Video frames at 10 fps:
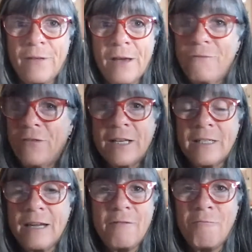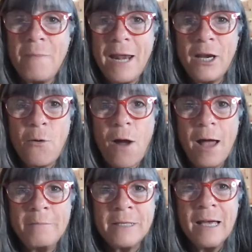convicted of many
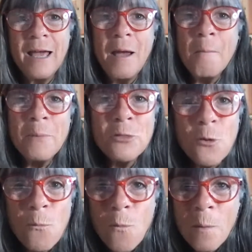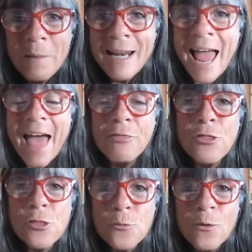crimes. But the woman had
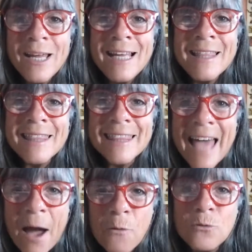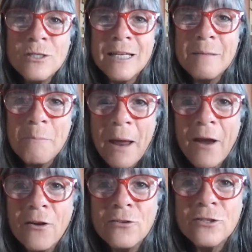3,000
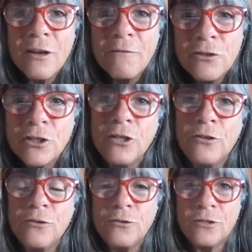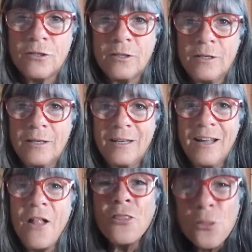pairs of shoes.
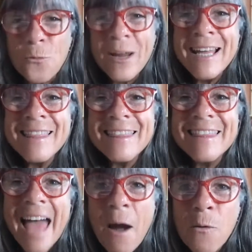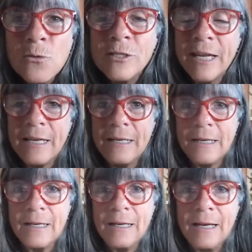3,000.
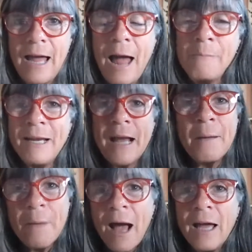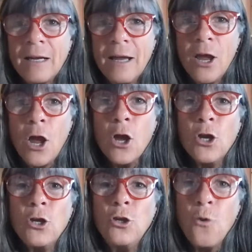I mean, come on.
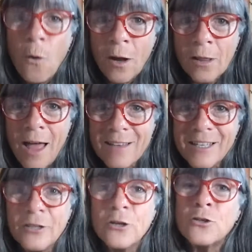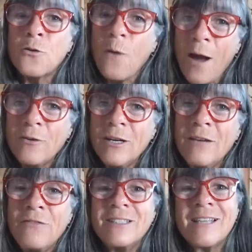Your closet looks crowded
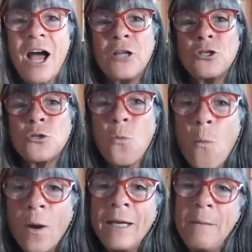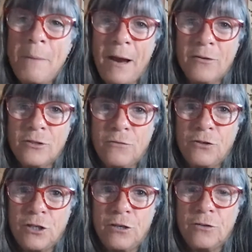if it's got 20 pairs of
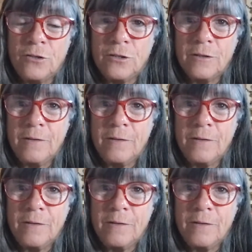shoes.